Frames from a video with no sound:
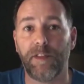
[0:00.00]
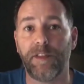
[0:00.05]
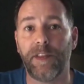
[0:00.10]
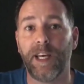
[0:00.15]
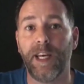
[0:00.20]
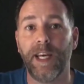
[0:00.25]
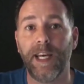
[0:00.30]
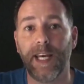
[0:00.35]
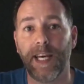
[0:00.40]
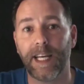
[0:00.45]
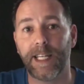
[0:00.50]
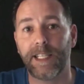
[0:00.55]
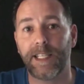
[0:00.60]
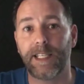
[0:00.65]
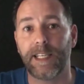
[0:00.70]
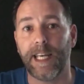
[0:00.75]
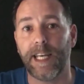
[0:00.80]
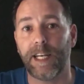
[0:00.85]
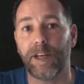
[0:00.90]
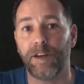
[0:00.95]
a month
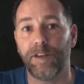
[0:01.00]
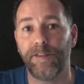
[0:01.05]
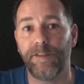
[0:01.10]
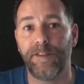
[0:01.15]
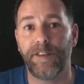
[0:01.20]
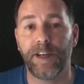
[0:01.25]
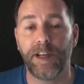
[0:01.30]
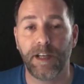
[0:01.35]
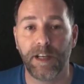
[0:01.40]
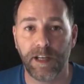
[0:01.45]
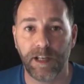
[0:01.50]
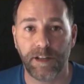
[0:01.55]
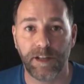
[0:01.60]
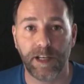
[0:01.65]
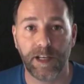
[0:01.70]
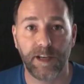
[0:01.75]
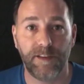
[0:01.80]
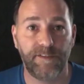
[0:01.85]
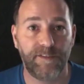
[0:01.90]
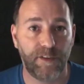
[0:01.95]
instead of
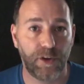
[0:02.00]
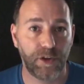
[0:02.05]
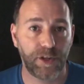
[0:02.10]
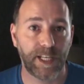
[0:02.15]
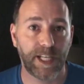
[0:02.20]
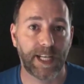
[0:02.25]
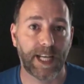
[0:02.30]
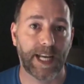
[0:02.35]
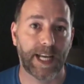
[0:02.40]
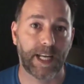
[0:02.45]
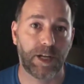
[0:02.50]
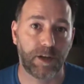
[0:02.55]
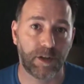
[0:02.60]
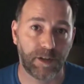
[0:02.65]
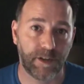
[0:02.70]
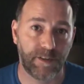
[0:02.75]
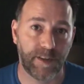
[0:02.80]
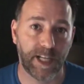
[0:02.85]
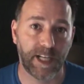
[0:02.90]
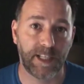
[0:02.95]
the 49
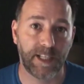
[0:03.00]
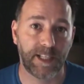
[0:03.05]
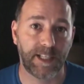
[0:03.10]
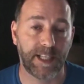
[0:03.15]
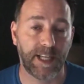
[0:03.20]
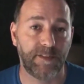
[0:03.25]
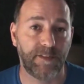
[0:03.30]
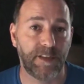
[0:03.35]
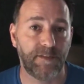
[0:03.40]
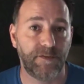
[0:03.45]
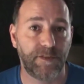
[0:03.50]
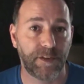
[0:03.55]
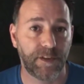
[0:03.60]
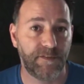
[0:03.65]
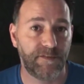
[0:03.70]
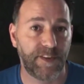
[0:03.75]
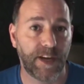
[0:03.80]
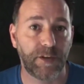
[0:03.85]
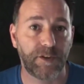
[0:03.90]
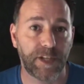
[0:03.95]
or the 37 for
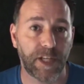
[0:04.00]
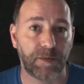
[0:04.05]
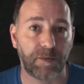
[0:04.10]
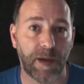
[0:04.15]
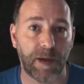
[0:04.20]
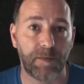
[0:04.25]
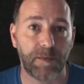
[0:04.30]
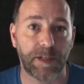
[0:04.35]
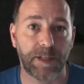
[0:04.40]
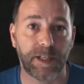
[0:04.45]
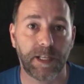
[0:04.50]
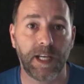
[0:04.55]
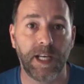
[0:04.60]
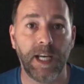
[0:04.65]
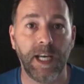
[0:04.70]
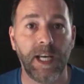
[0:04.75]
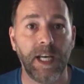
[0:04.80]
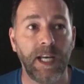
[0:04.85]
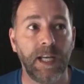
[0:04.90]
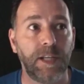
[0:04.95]
the founding members.
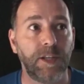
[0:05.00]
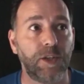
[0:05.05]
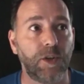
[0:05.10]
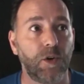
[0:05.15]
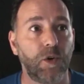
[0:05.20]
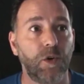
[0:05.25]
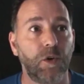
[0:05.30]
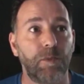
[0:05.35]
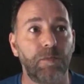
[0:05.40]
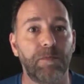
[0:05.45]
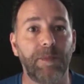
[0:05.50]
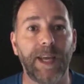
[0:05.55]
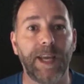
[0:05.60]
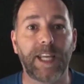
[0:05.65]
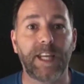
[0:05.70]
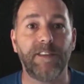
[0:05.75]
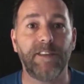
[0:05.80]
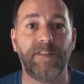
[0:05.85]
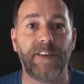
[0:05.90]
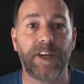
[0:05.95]
So
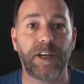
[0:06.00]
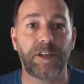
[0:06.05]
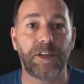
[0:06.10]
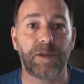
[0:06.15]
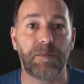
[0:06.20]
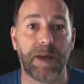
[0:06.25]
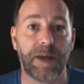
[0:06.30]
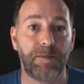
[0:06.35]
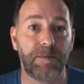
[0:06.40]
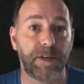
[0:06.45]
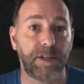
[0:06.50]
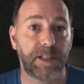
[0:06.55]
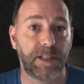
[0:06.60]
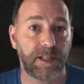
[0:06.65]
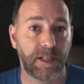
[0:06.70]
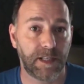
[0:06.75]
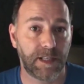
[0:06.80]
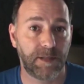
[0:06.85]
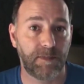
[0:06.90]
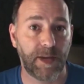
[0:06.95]
make your founding
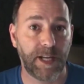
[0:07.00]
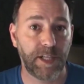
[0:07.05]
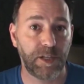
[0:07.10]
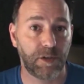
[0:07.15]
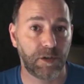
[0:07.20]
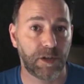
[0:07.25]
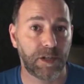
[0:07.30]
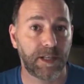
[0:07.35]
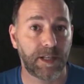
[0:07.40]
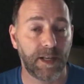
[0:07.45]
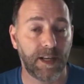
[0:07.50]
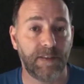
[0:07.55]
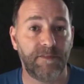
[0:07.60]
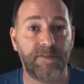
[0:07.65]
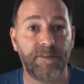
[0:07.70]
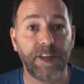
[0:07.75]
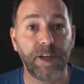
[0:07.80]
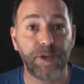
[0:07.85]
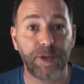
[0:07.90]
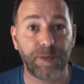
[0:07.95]
members special,
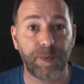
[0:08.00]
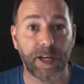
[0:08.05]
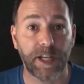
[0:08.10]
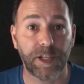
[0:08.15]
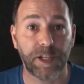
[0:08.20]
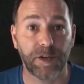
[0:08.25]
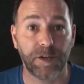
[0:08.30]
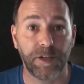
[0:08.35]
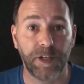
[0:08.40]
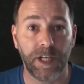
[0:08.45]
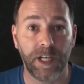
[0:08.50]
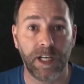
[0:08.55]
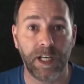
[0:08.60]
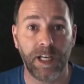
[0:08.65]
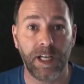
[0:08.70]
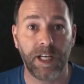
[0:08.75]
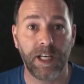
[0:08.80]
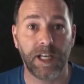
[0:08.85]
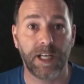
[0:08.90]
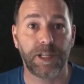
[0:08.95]
feel special
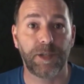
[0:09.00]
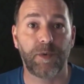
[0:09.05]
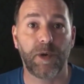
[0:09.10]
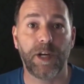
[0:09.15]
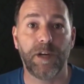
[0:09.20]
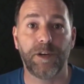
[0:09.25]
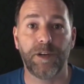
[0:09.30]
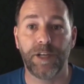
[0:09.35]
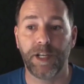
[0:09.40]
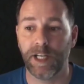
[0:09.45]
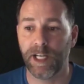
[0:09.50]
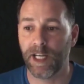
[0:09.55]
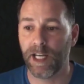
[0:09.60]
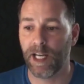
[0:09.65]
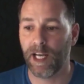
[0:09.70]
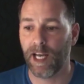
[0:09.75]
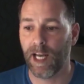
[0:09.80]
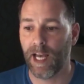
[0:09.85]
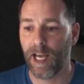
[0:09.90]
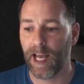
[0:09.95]
as well
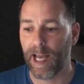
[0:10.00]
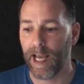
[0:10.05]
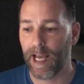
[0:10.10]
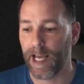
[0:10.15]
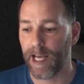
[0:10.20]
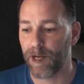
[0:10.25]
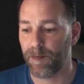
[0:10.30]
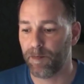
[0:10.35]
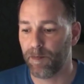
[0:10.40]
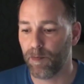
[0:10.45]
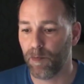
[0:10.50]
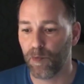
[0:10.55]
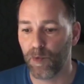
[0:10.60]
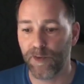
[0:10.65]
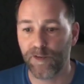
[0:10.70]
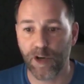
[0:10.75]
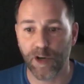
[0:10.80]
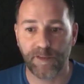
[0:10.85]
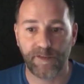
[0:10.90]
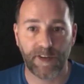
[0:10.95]
um,
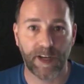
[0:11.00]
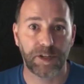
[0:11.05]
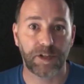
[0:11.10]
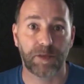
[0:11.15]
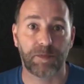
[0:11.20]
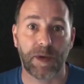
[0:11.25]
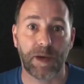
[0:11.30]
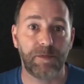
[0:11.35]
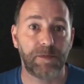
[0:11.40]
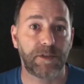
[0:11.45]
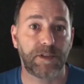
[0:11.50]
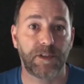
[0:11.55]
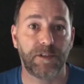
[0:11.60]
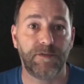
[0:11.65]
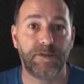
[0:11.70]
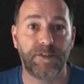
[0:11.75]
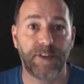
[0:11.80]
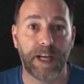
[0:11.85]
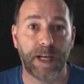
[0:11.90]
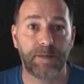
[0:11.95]
we have got founding members
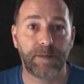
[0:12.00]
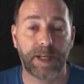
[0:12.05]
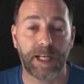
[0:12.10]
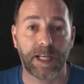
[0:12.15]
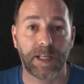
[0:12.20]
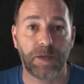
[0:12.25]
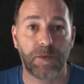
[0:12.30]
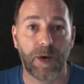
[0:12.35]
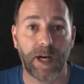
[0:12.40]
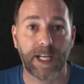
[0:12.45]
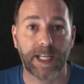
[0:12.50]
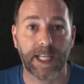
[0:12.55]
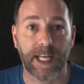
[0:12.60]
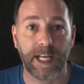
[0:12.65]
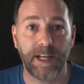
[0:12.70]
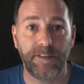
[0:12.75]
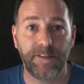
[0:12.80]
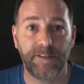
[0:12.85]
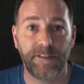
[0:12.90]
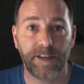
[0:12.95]
of um, kind of the
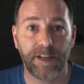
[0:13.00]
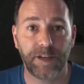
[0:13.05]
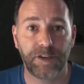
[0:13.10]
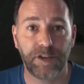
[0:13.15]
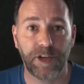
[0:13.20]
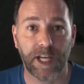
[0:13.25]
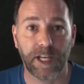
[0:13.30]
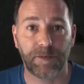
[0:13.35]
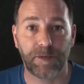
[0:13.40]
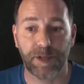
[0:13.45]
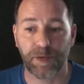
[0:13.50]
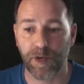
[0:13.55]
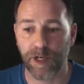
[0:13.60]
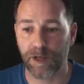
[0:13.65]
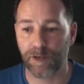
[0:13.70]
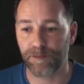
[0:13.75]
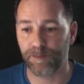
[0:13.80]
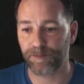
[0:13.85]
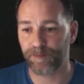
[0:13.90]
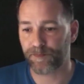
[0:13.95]
YDF tribe as
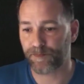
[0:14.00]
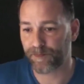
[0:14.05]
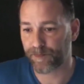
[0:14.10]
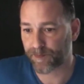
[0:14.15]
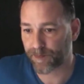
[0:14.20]
well.